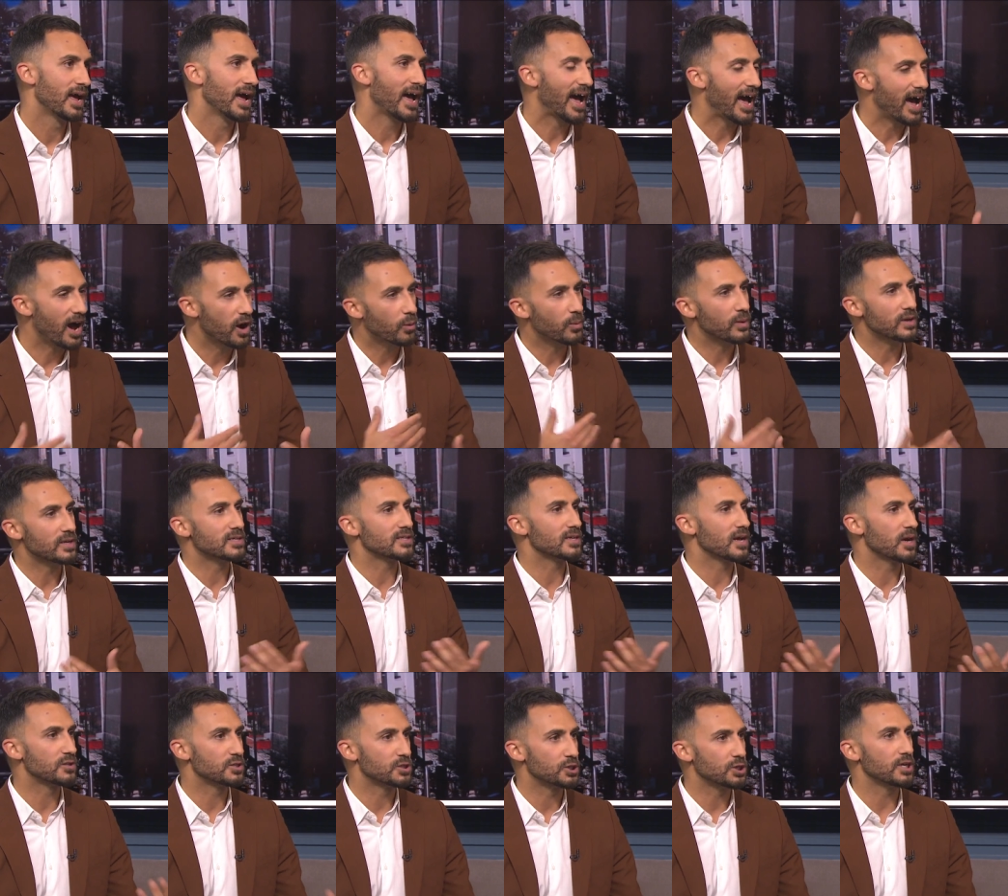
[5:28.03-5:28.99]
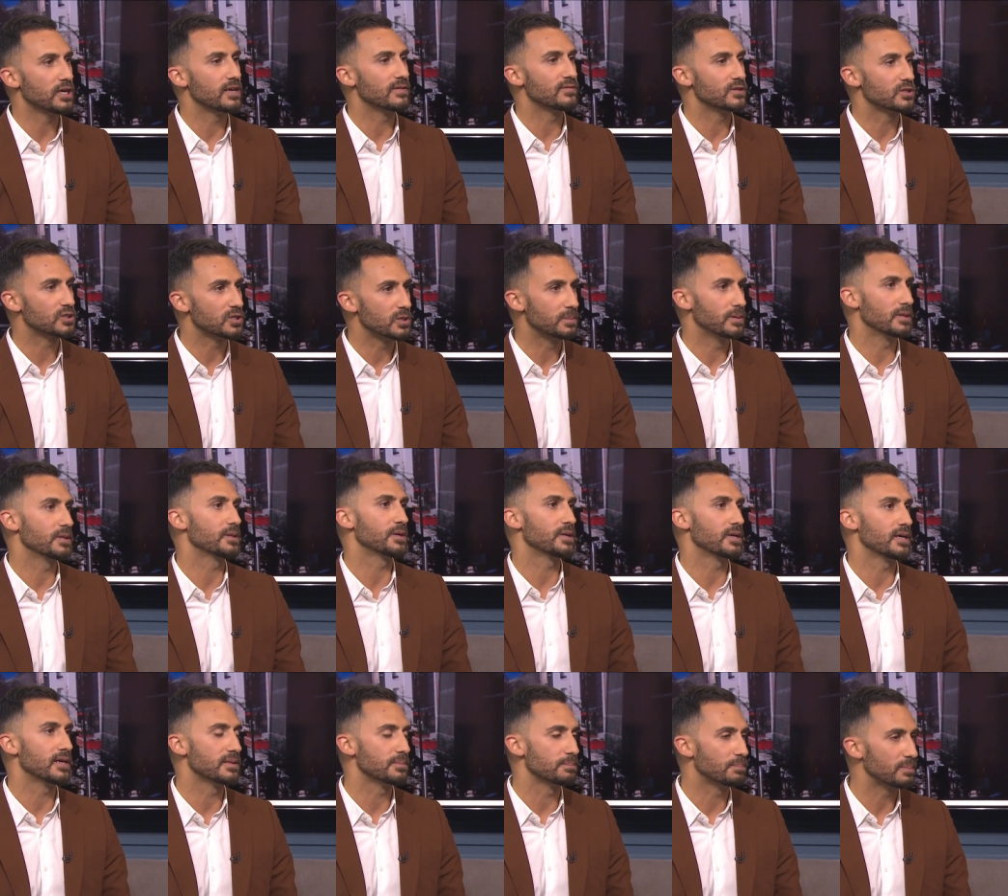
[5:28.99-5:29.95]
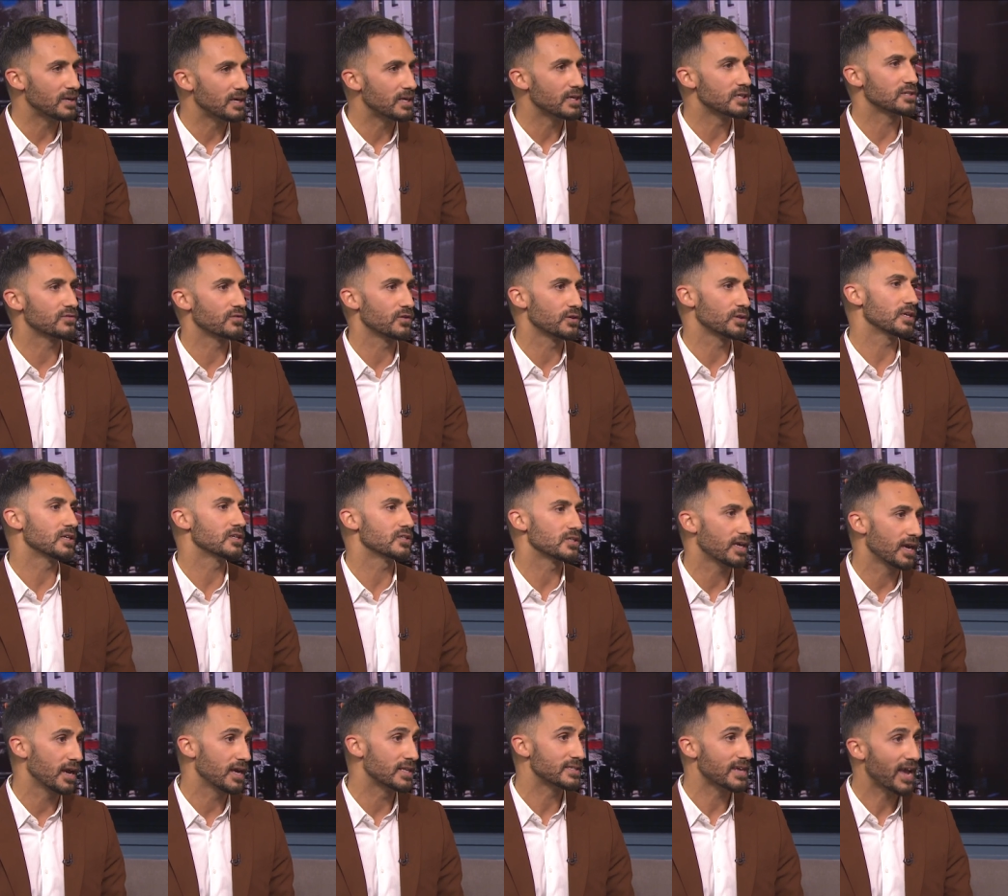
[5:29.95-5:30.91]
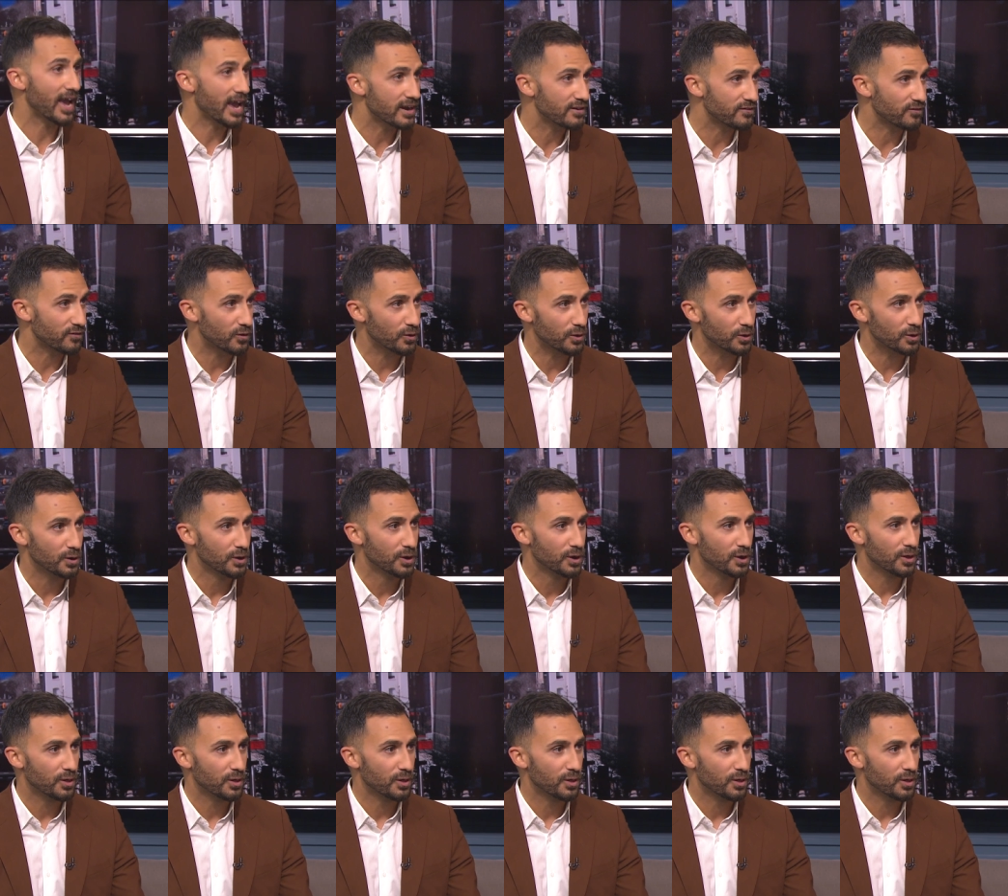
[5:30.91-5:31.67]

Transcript: How we achieve stability and peace for these kids and for